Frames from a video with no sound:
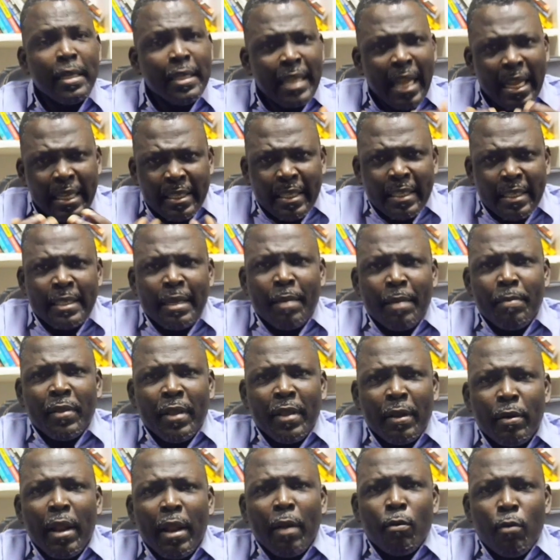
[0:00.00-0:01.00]
That's the same
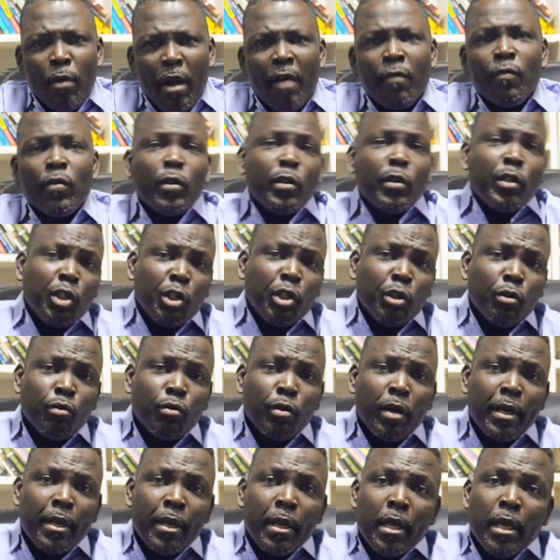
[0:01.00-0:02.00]
thing that we have with
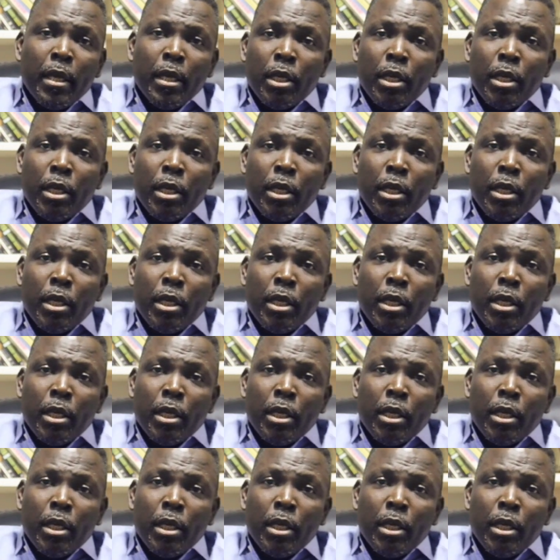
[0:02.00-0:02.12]
children.